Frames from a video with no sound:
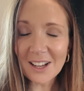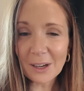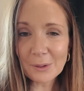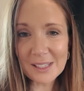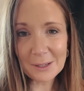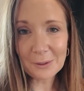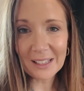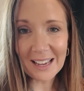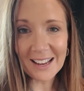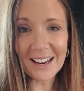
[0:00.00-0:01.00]
I will see you all
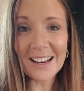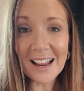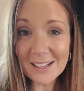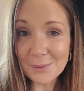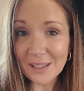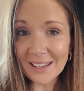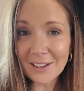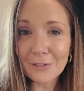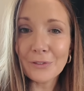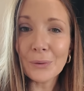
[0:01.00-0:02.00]
again next week
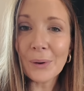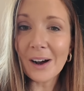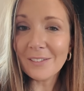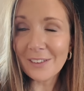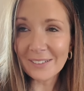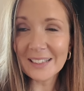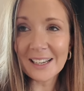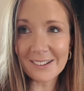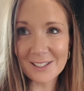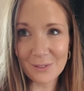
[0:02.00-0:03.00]
for our very
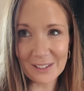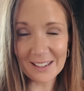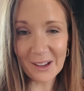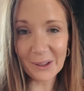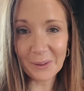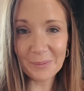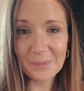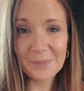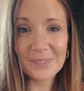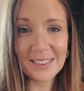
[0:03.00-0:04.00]
last video
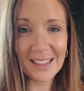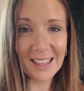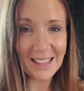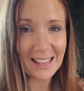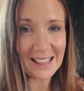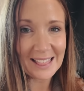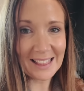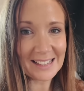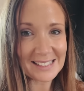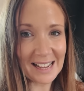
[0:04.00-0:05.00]
in
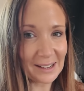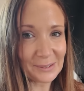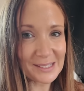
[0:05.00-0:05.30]
this house.